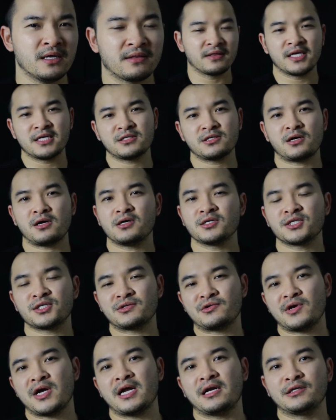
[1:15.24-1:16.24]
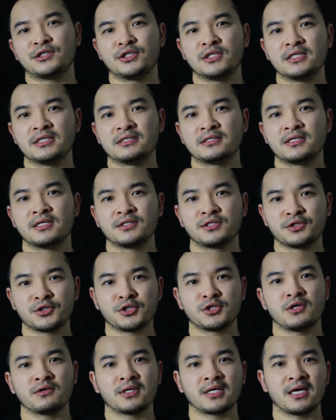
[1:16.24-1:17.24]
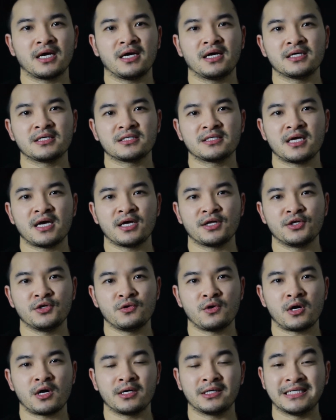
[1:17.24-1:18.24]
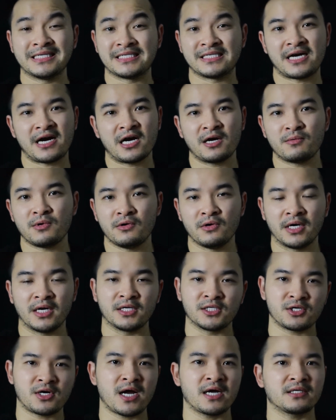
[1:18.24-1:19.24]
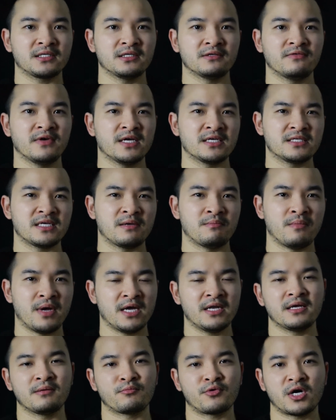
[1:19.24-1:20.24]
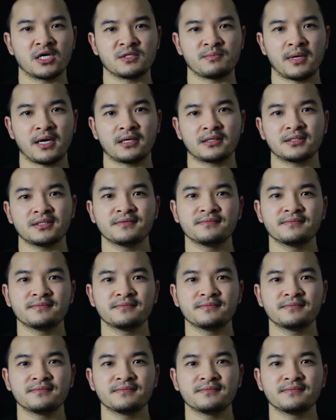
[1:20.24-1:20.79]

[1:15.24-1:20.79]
These are all strategies to show the guys that you are desirable and attractive as a mating prospect.